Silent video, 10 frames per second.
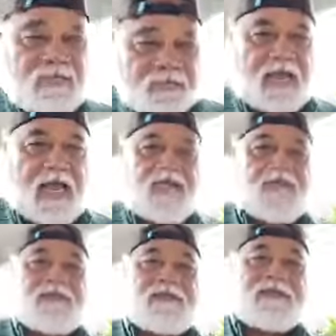
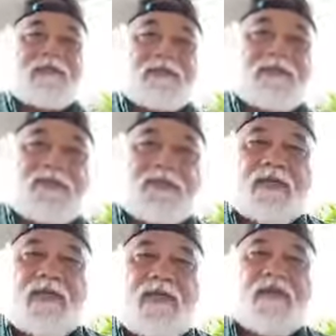size,
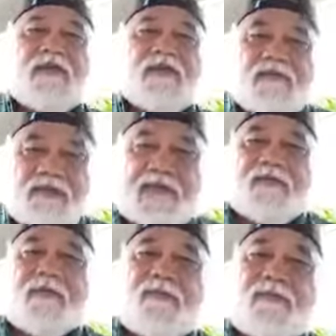and in flavor.